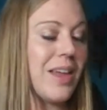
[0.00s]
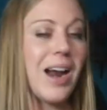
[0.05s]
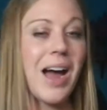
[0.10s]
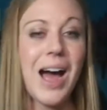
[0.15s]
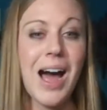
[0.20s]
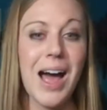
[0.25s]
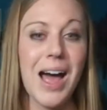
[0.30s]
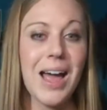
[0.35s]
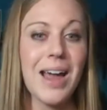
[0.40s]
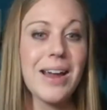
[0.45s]

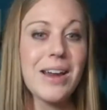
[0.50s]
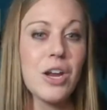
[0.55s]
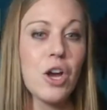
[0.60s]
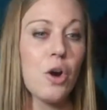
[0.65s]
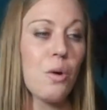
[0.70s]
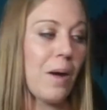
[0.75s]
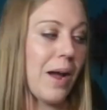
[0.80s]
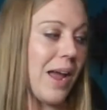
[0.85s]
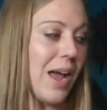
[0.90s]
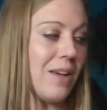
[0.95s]
that I
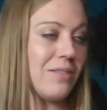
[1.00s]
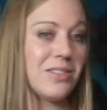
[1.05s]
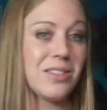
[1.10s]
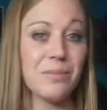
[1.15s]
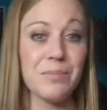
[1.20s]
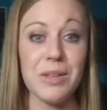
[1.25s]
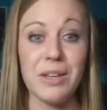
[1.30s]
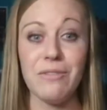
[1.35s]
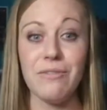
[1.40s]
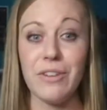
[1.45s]
know I have
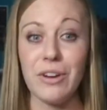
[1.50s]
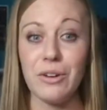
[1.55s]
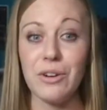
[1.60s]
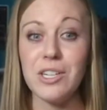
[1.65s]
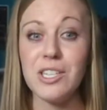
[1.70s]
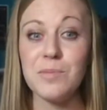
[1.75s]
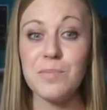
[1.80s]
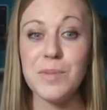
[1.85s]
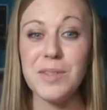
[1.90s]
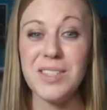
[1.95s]
something
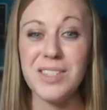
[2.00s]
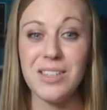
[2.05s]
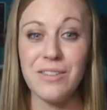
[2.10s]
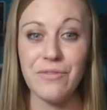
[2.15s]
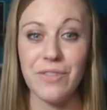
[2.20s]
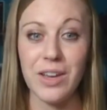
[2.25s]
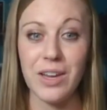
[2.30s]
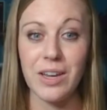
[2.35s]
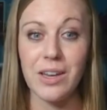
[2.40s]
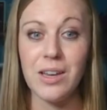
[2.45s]
very
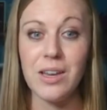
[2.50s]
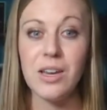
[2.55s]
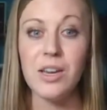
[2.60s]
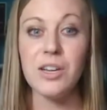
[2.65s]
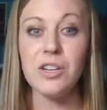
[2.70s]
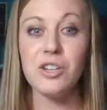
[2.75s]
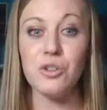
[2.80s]
specific